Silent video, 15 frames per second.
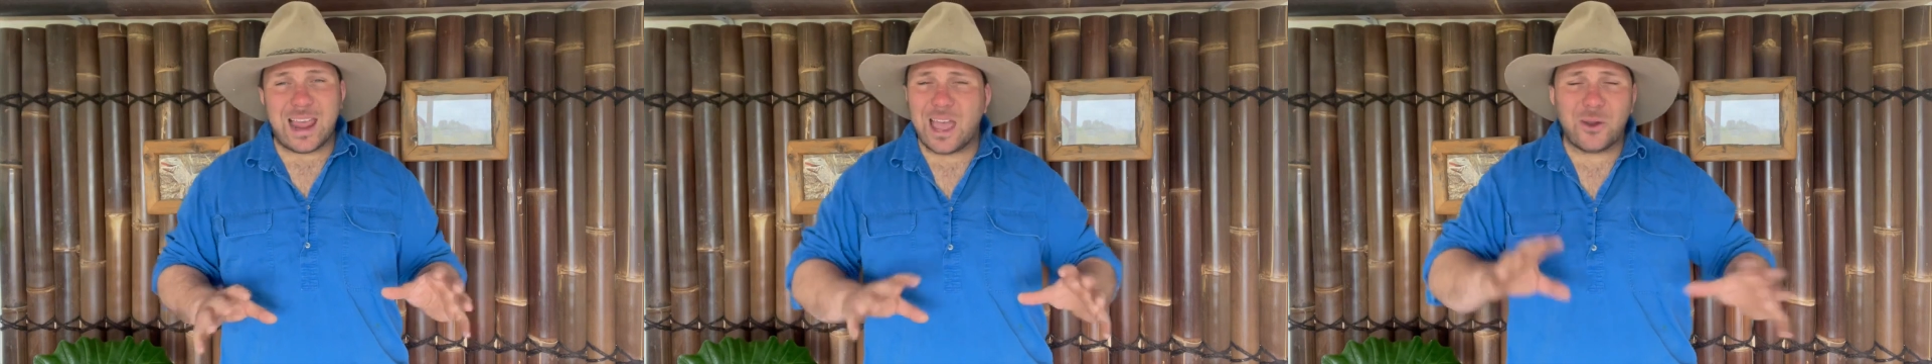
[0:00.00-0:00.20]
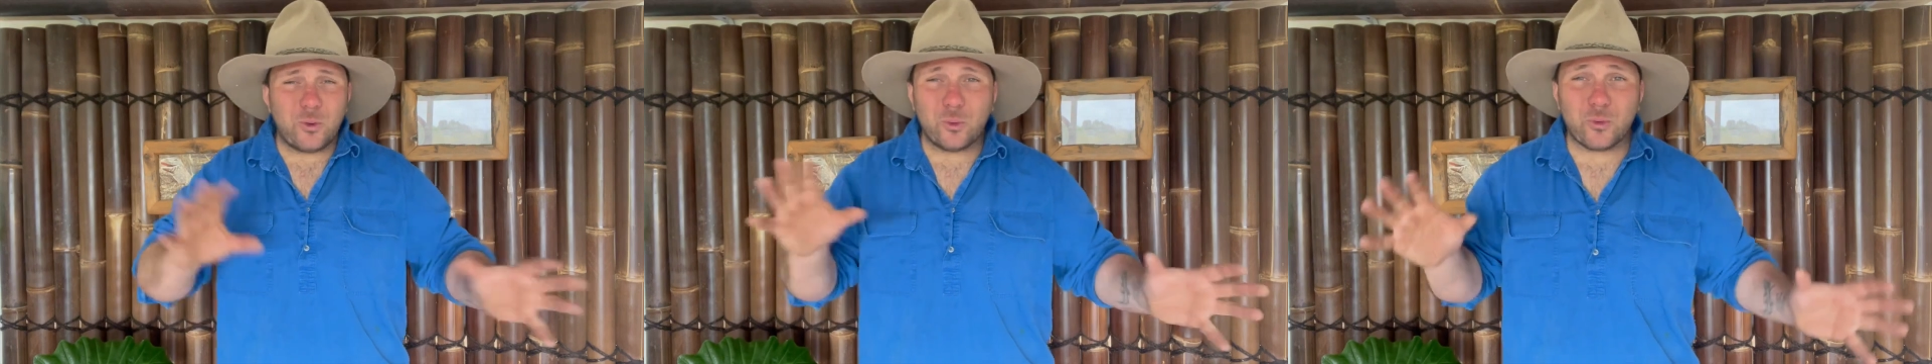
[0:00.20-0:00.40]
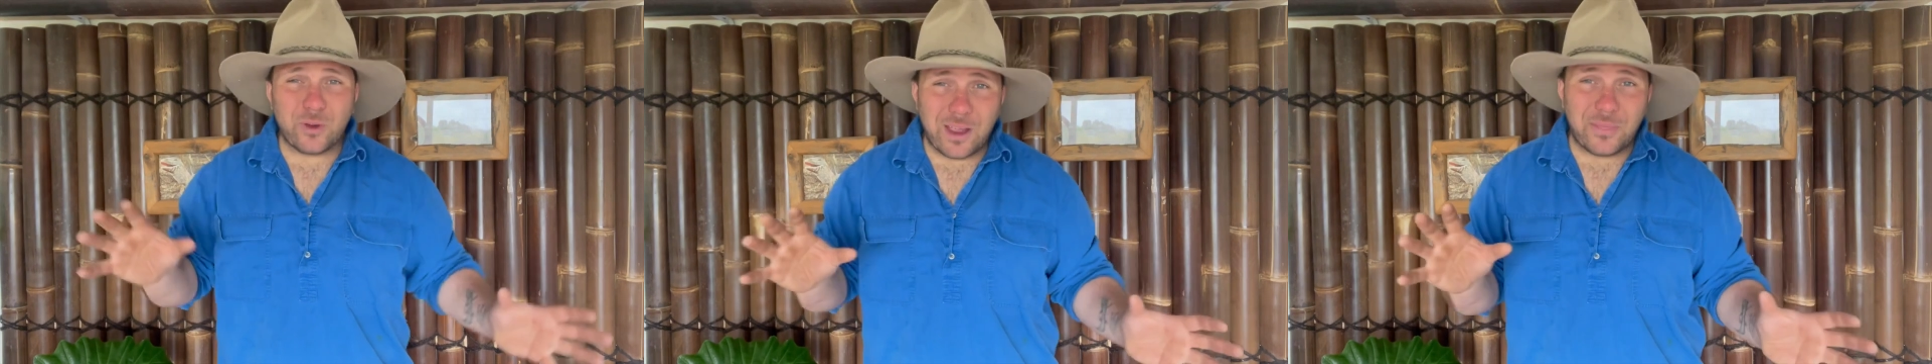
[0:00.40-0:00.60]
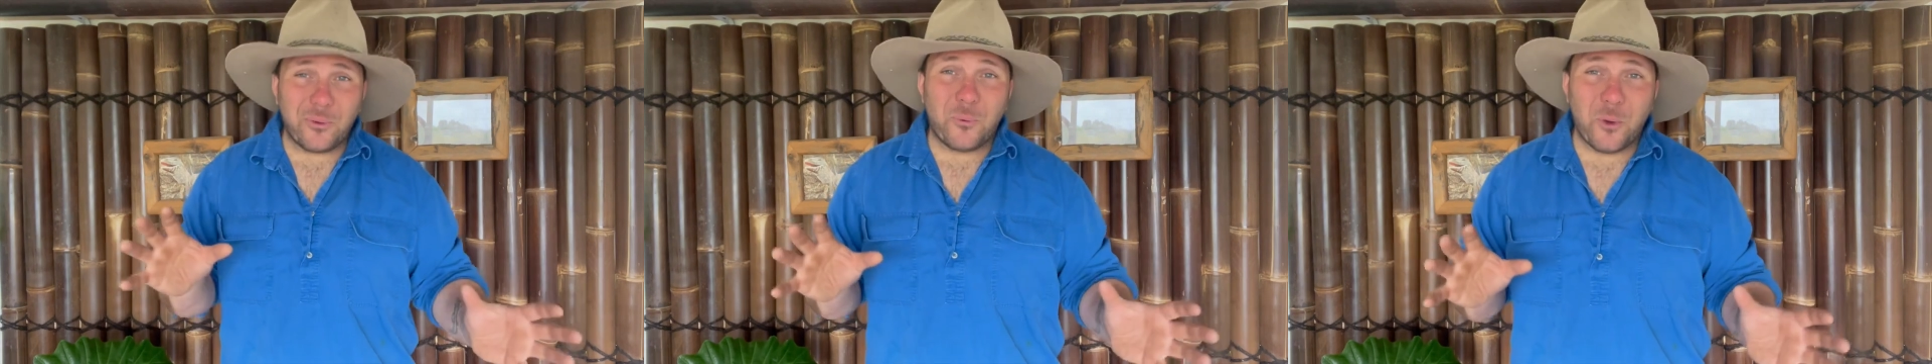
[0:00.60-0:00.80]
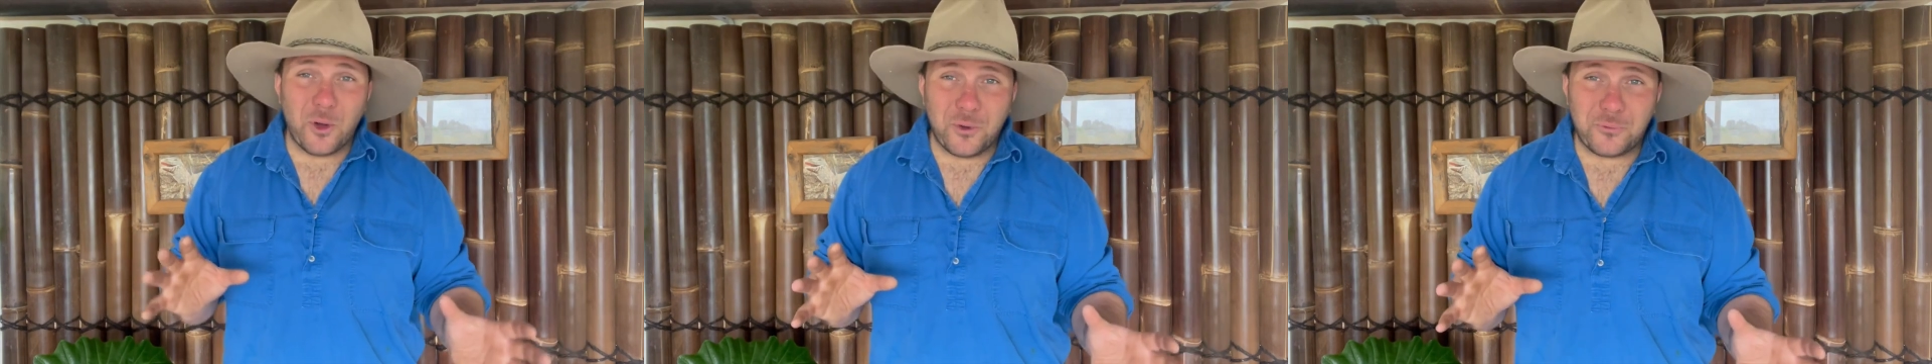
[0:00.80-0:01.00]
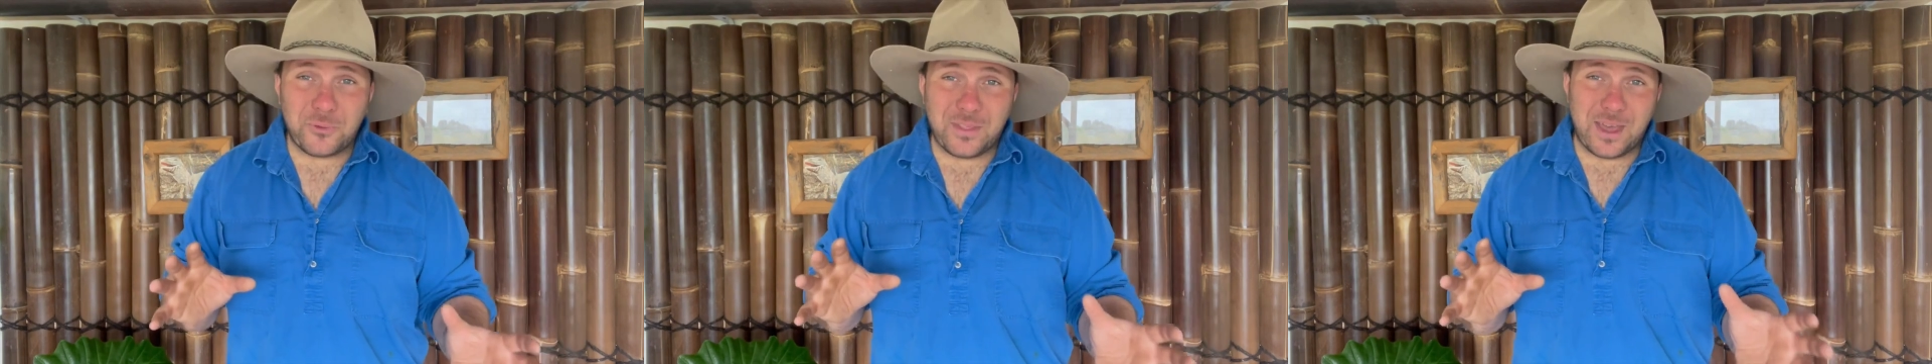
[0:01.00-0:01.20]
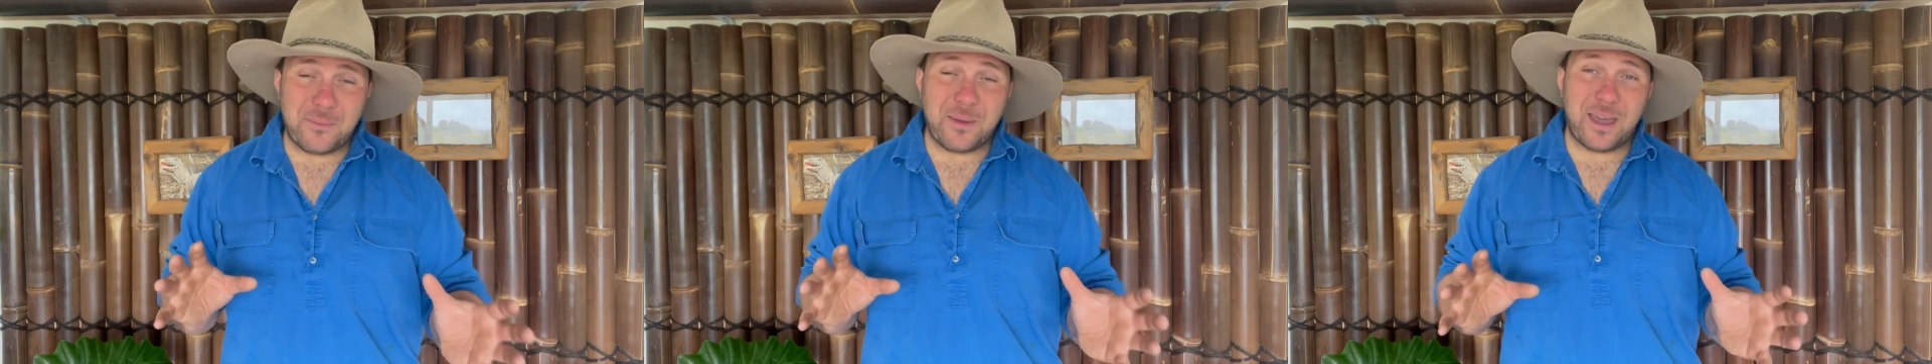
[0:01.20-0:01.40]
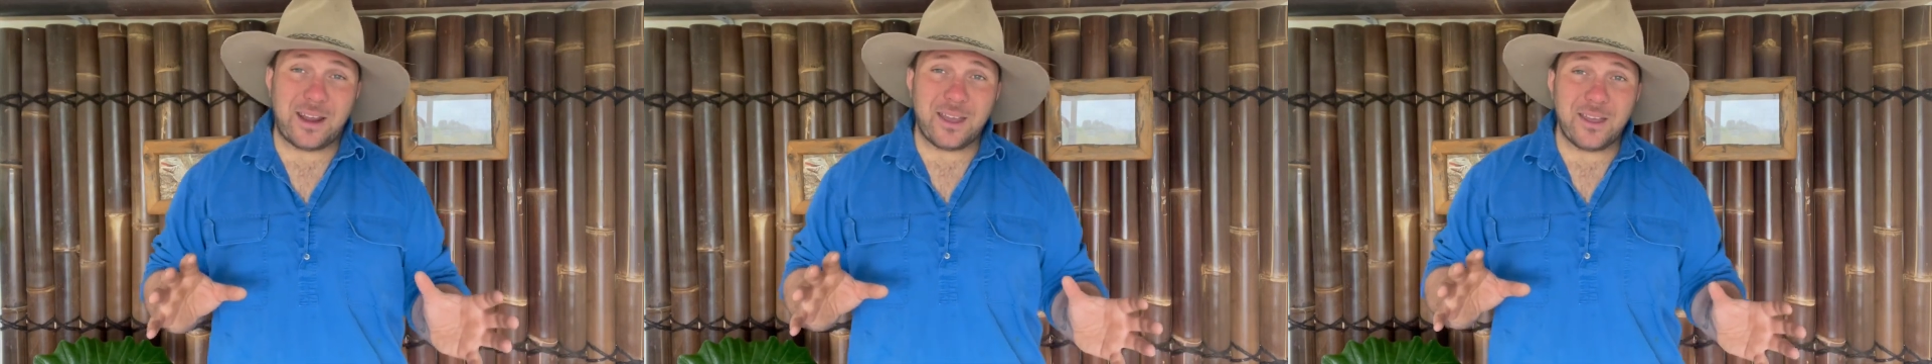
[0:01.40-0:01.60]
and all around the world for
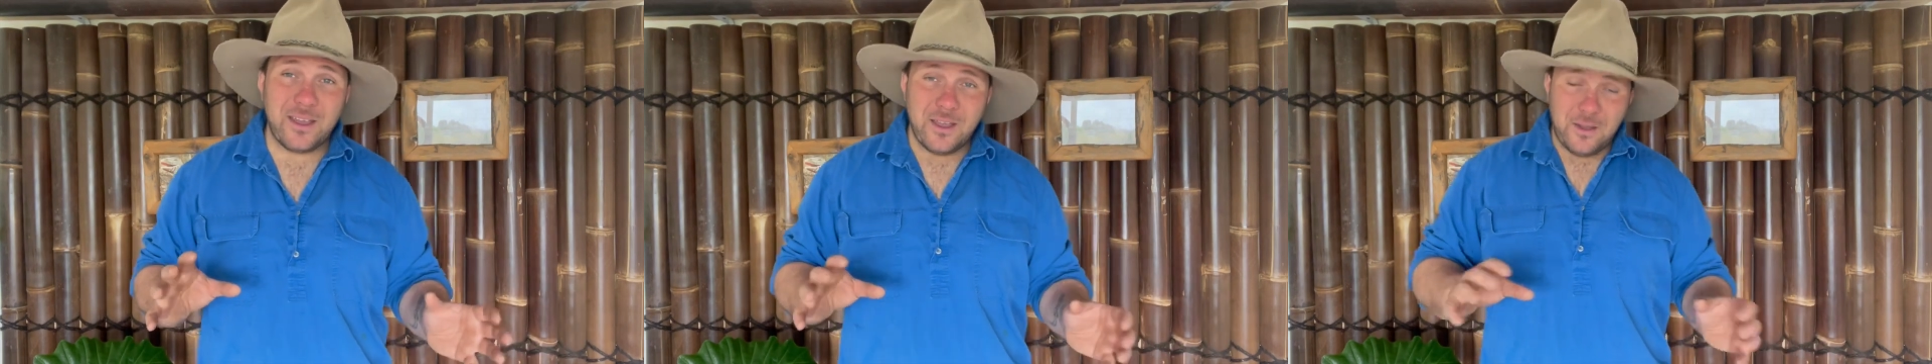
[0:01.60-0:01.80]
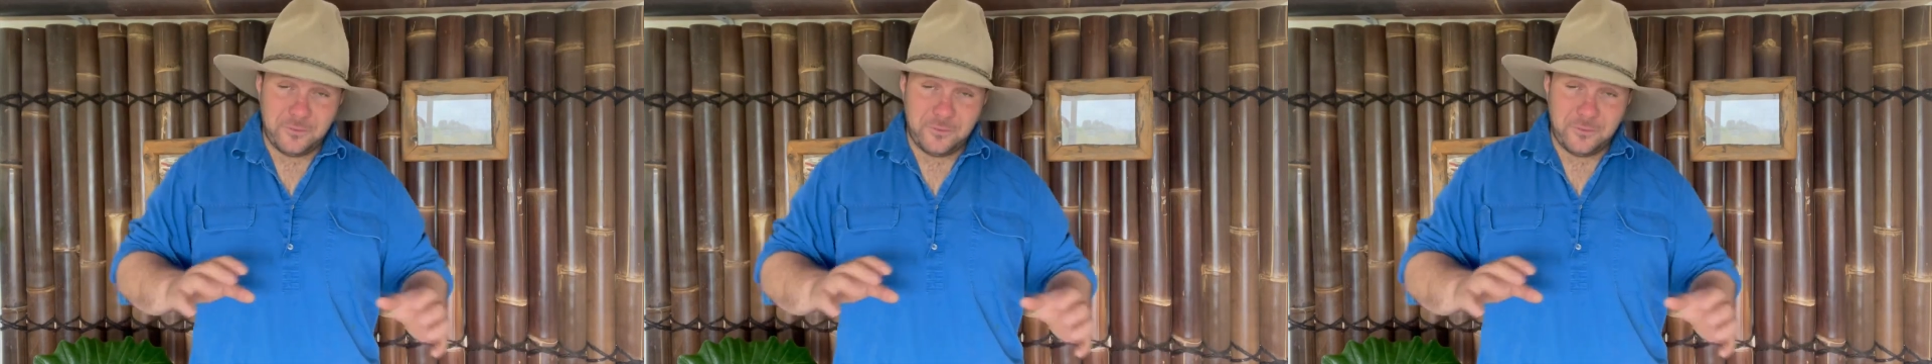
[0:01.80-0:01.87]
that matter,